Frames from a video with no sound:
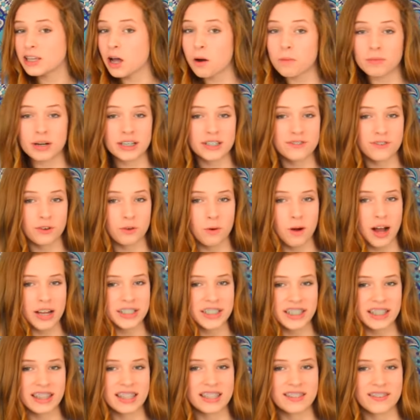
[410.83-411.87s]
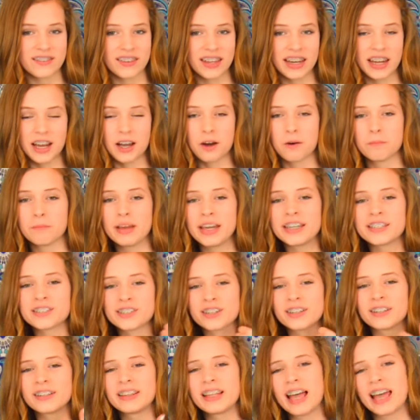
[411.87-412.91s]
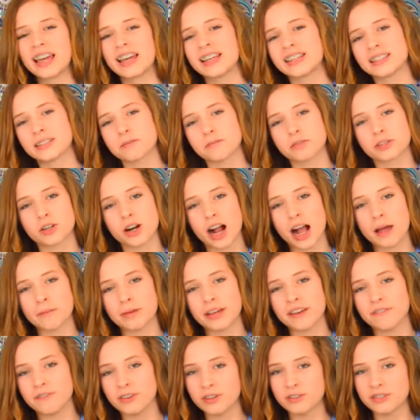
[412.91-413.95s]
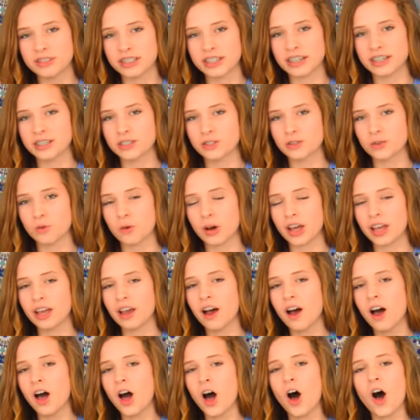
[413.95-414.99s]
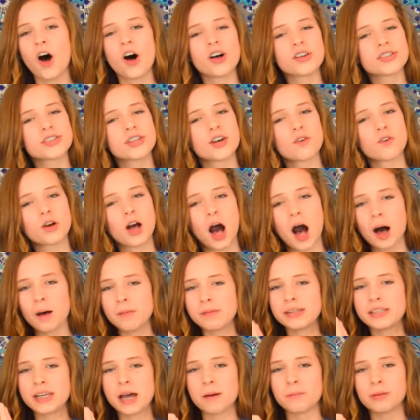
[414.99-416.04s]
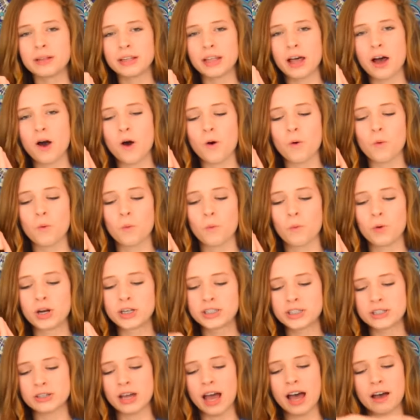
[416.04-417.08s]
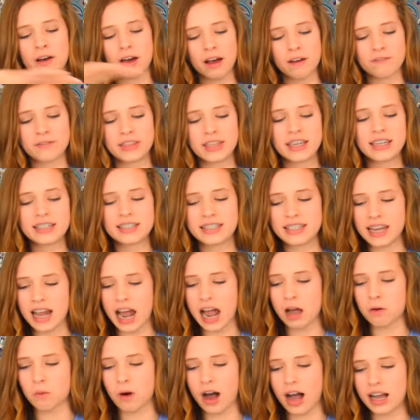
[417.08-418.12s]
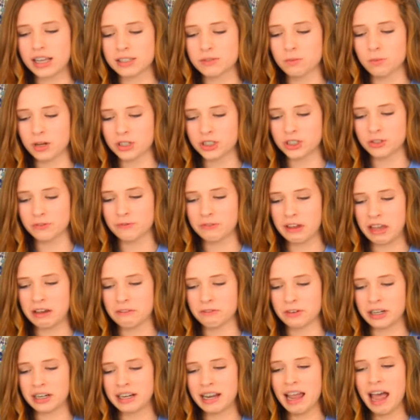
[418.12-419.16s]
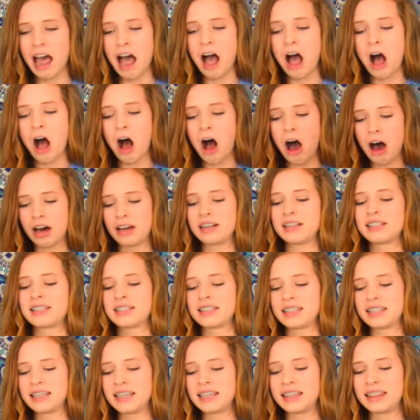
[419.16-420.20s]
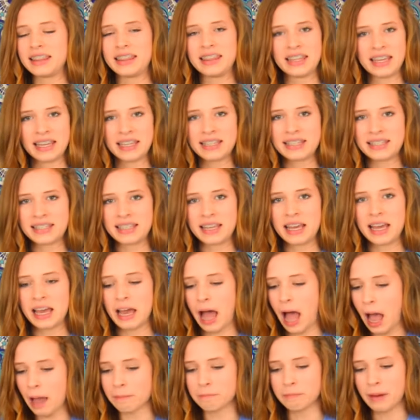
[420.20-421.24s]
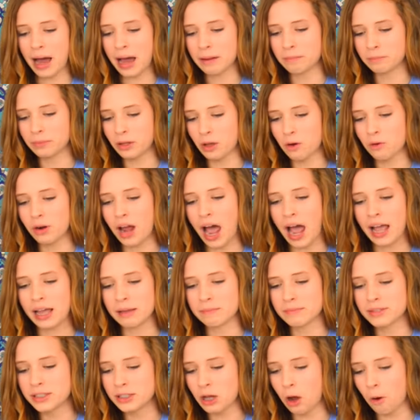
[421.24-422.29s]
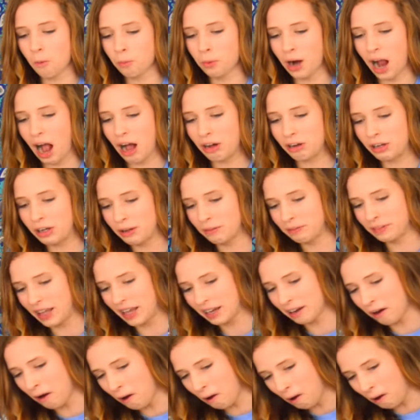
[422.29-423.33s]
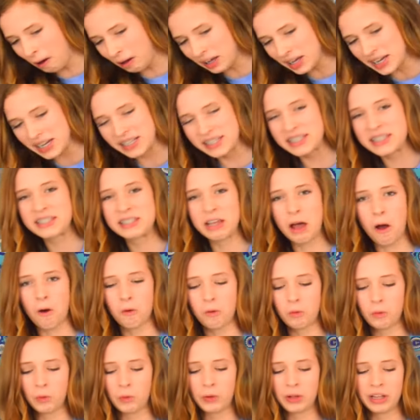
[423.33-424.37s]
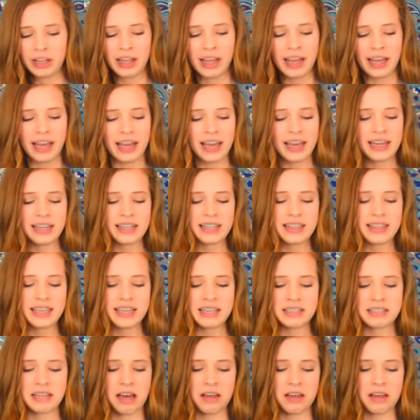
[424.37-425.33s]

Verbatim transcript: so much for watching this video. Make sure to like and subscribe if you did enjoy. Also, comment down below which of these D I Ys was your favorite. Honestly, this I'm mind blown. I am so proud of, like, oh, it's so cool. And these